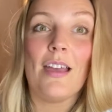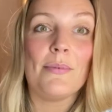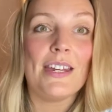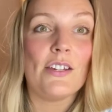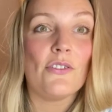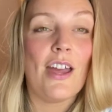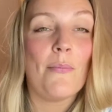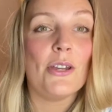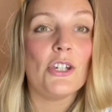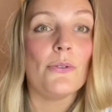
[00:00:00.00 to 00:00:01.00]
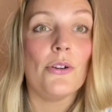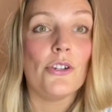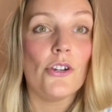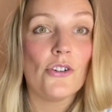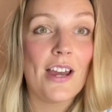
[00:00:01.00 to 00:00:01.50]
update on how my
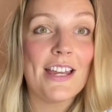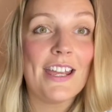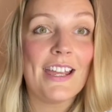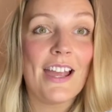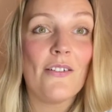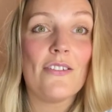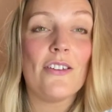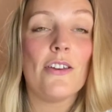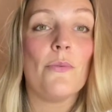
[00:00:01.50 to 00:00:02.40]
212 trading account is doing,